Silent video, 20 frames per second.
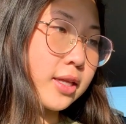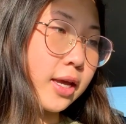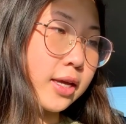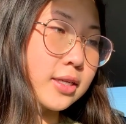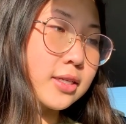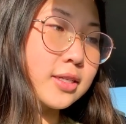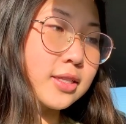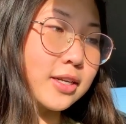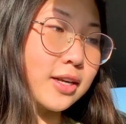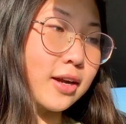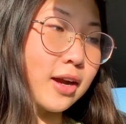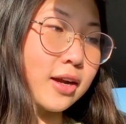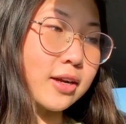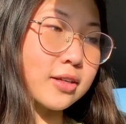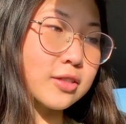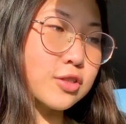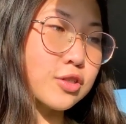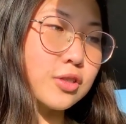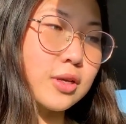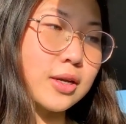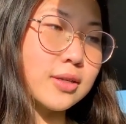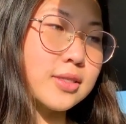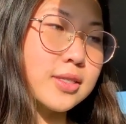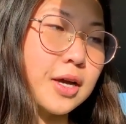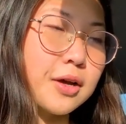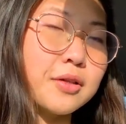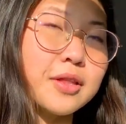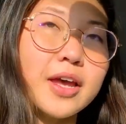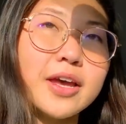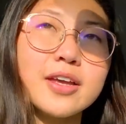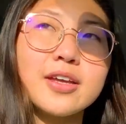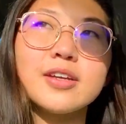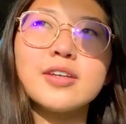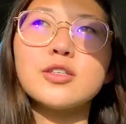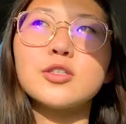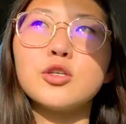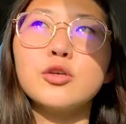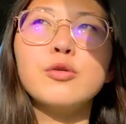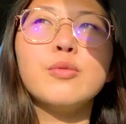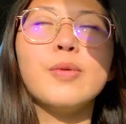the end of the day, I just got dealt like
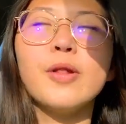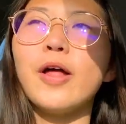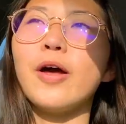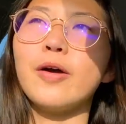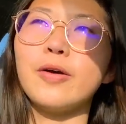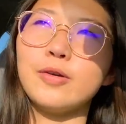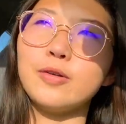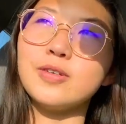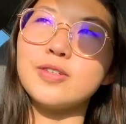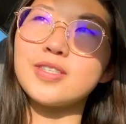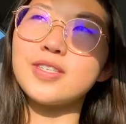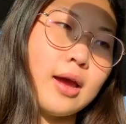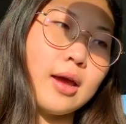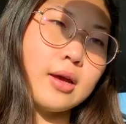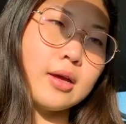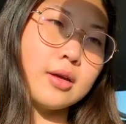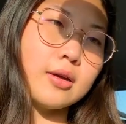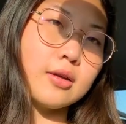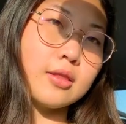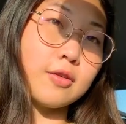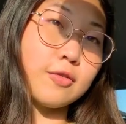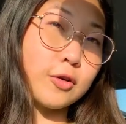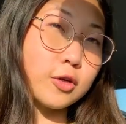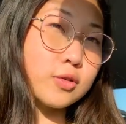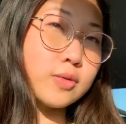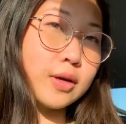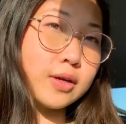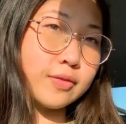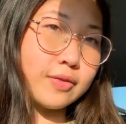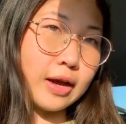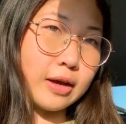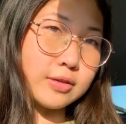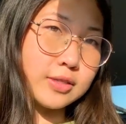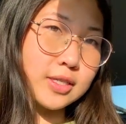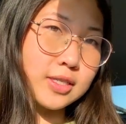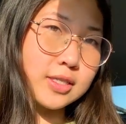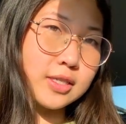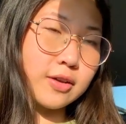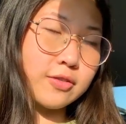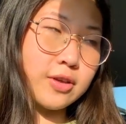2 blows. the first round of
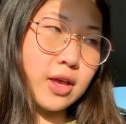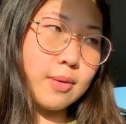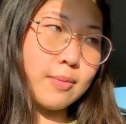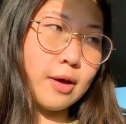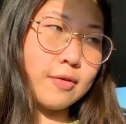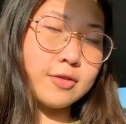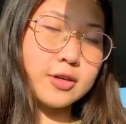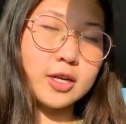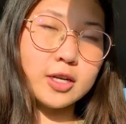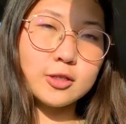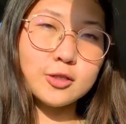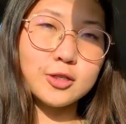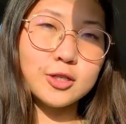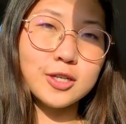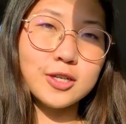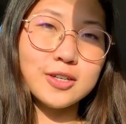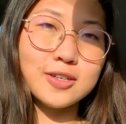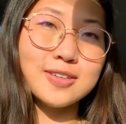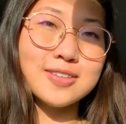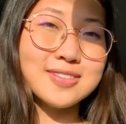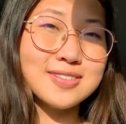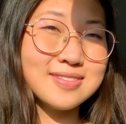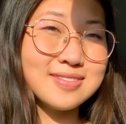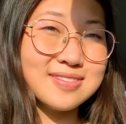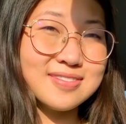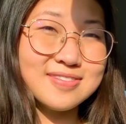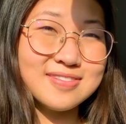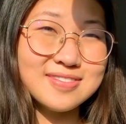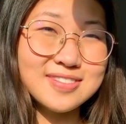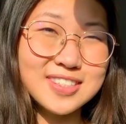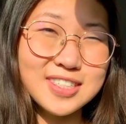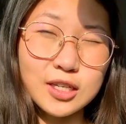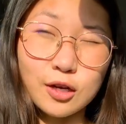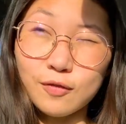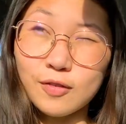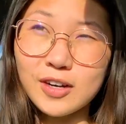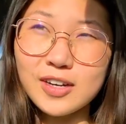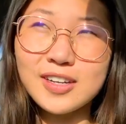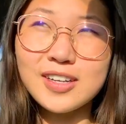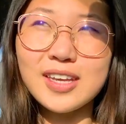housing stuff came out for next year.
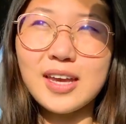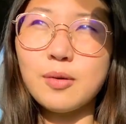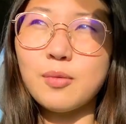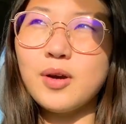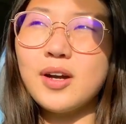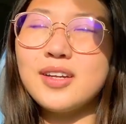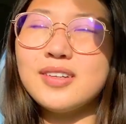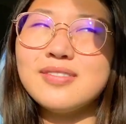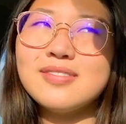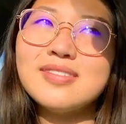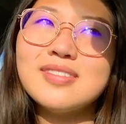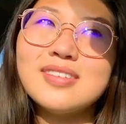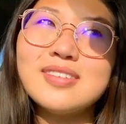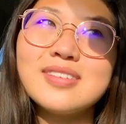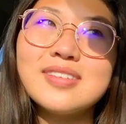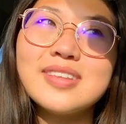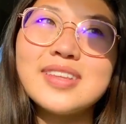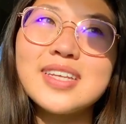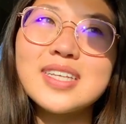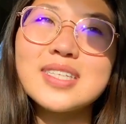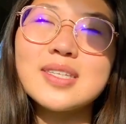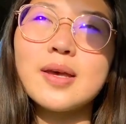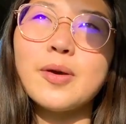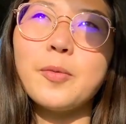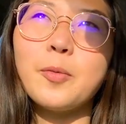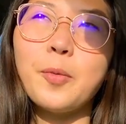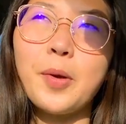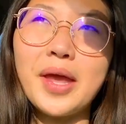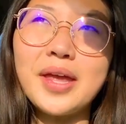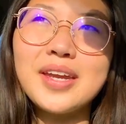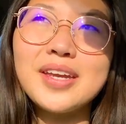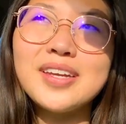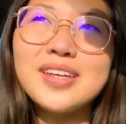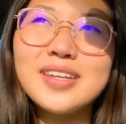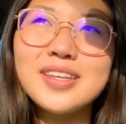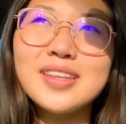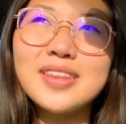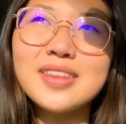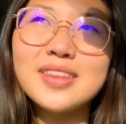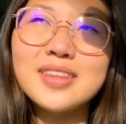So far I didn't get one. This
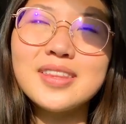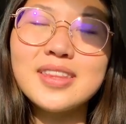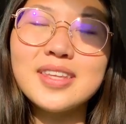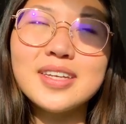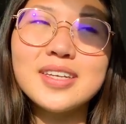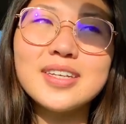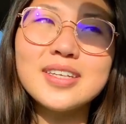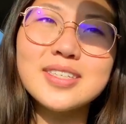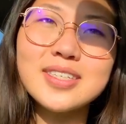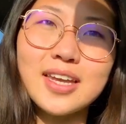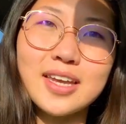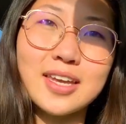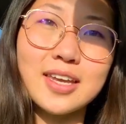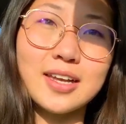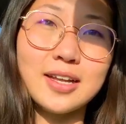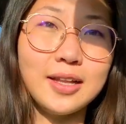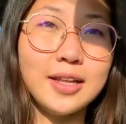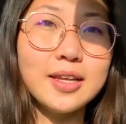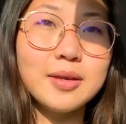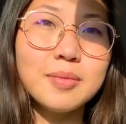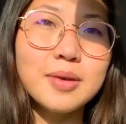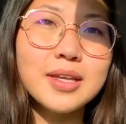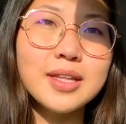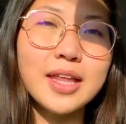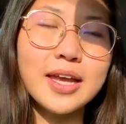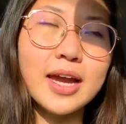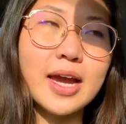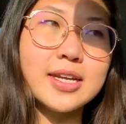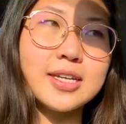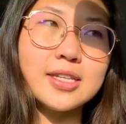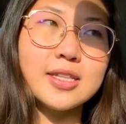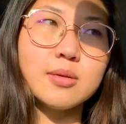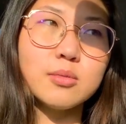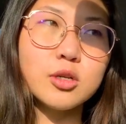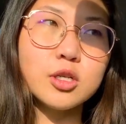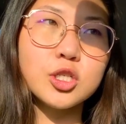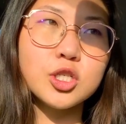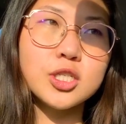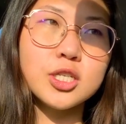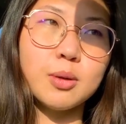waiting thing is like killing me. Like I need them
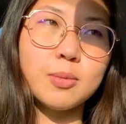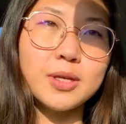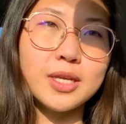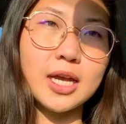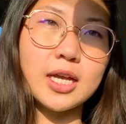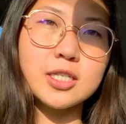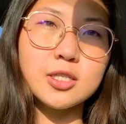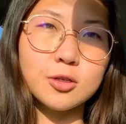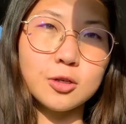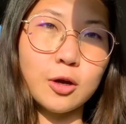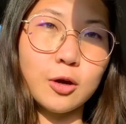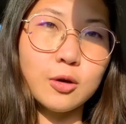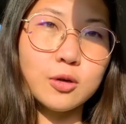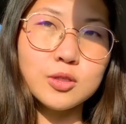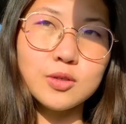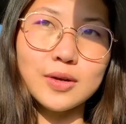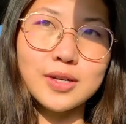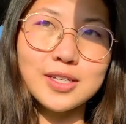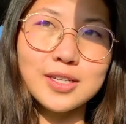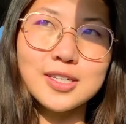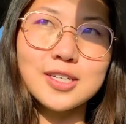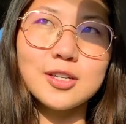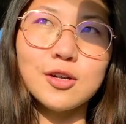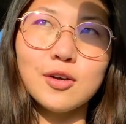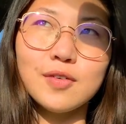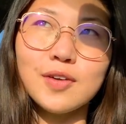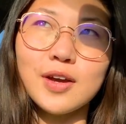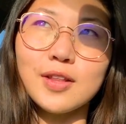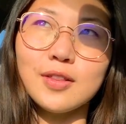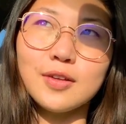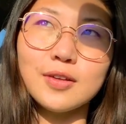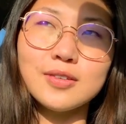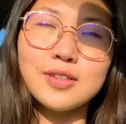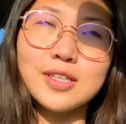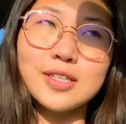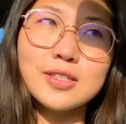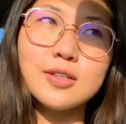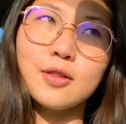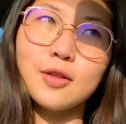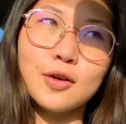to just tell me yes or no, so I need to know if I
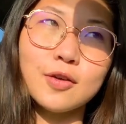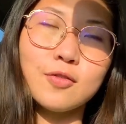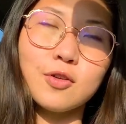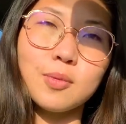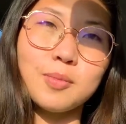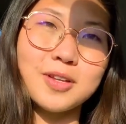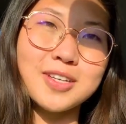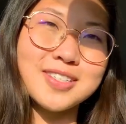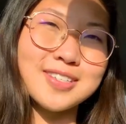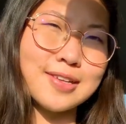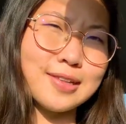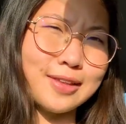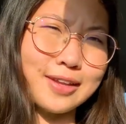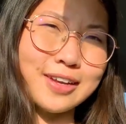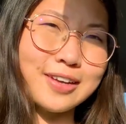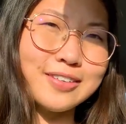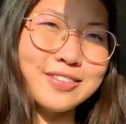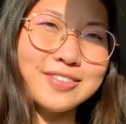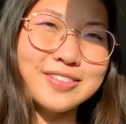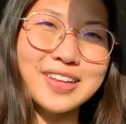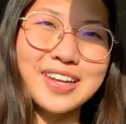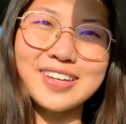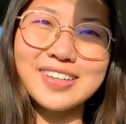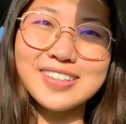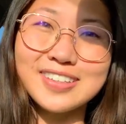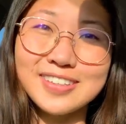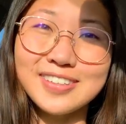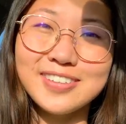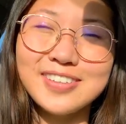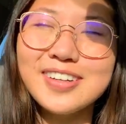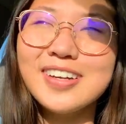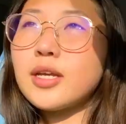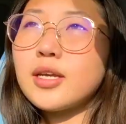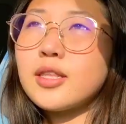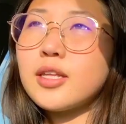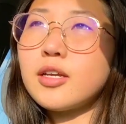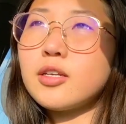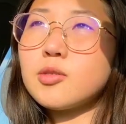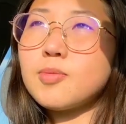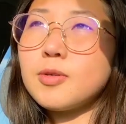need to look for a place to live. Like, dude. Second
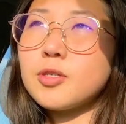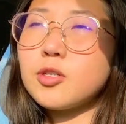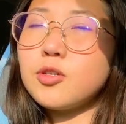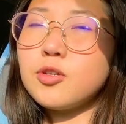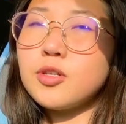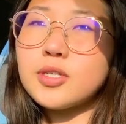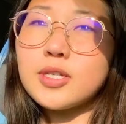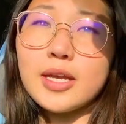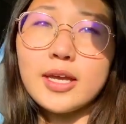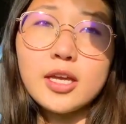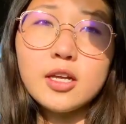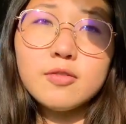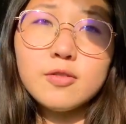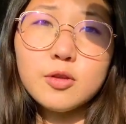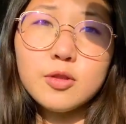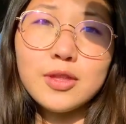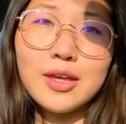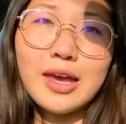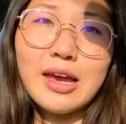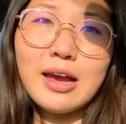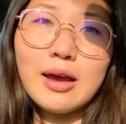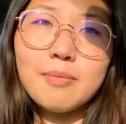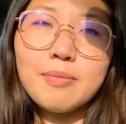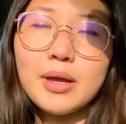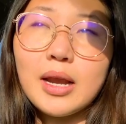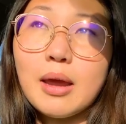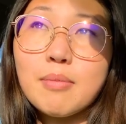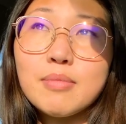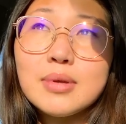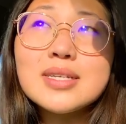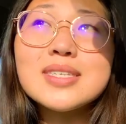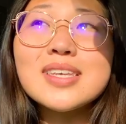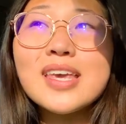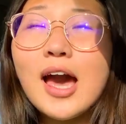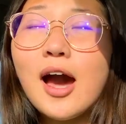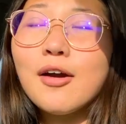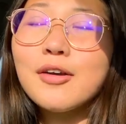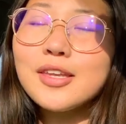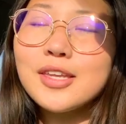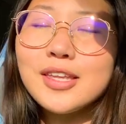thing, I was supposed to do this like interview thing, but I
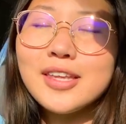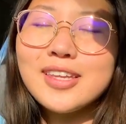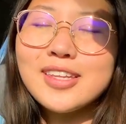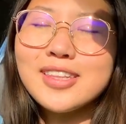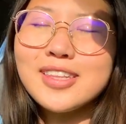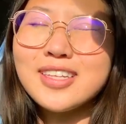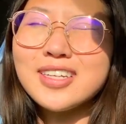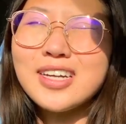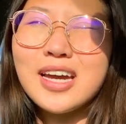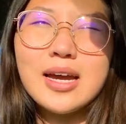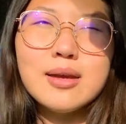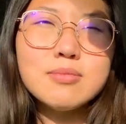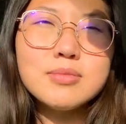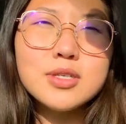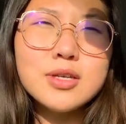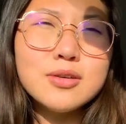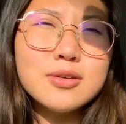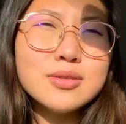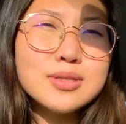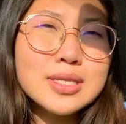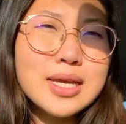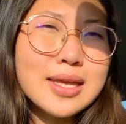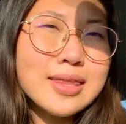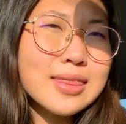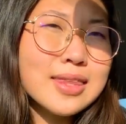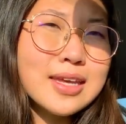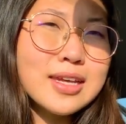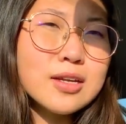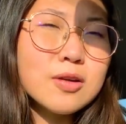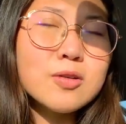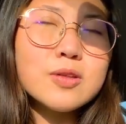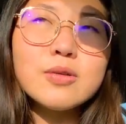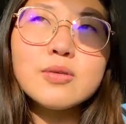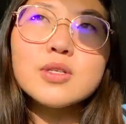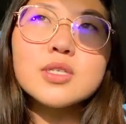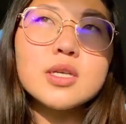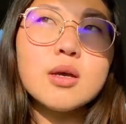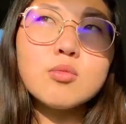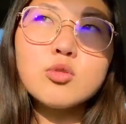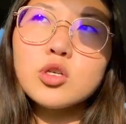miscalculated the time zones, I think, or there
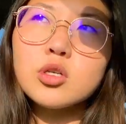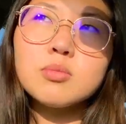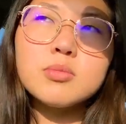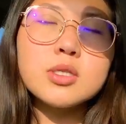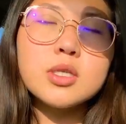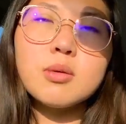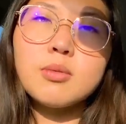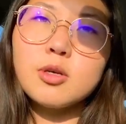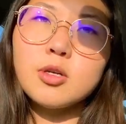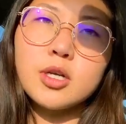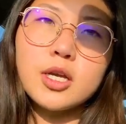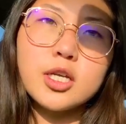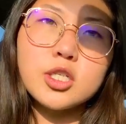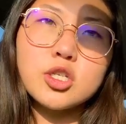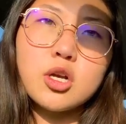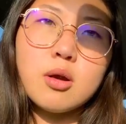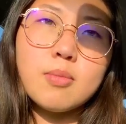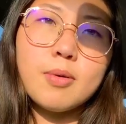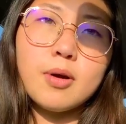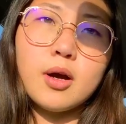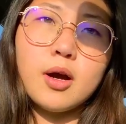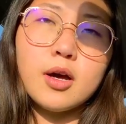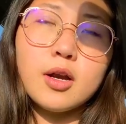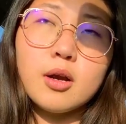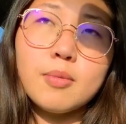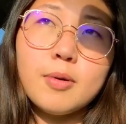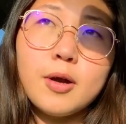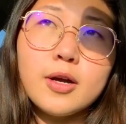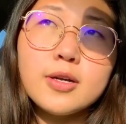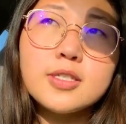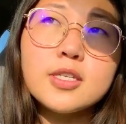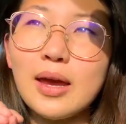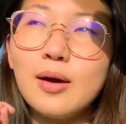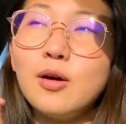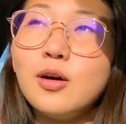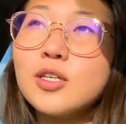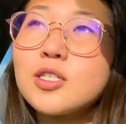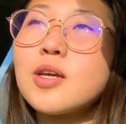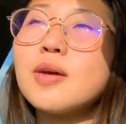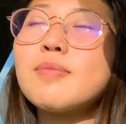was some sort of miscommunication on our parts. I
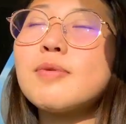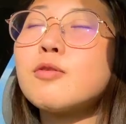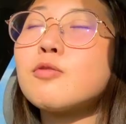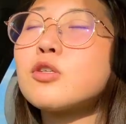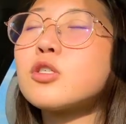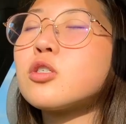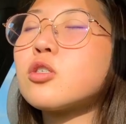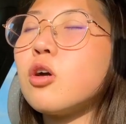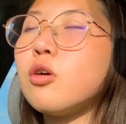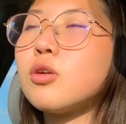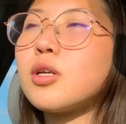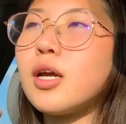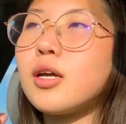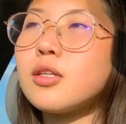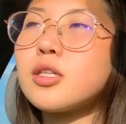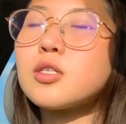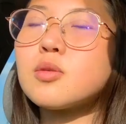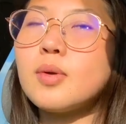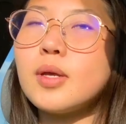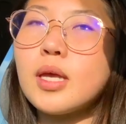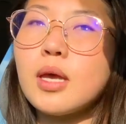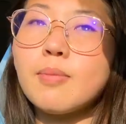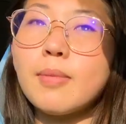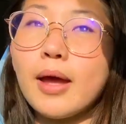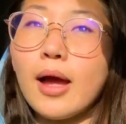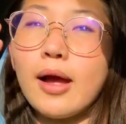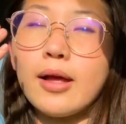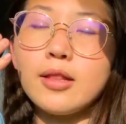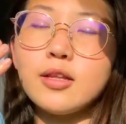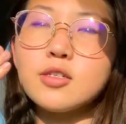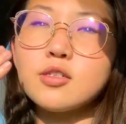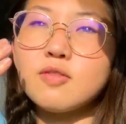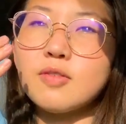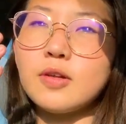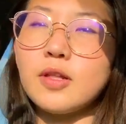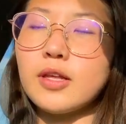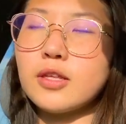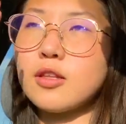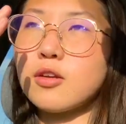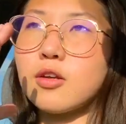also have been so tired this week and my eyelids feel
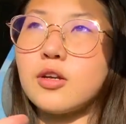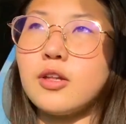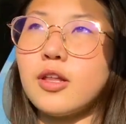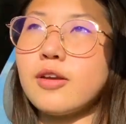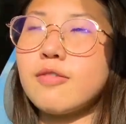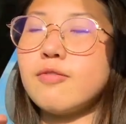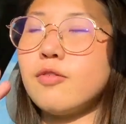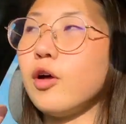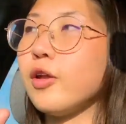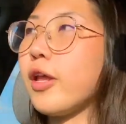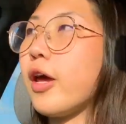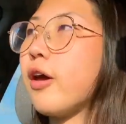like they're gonna like fall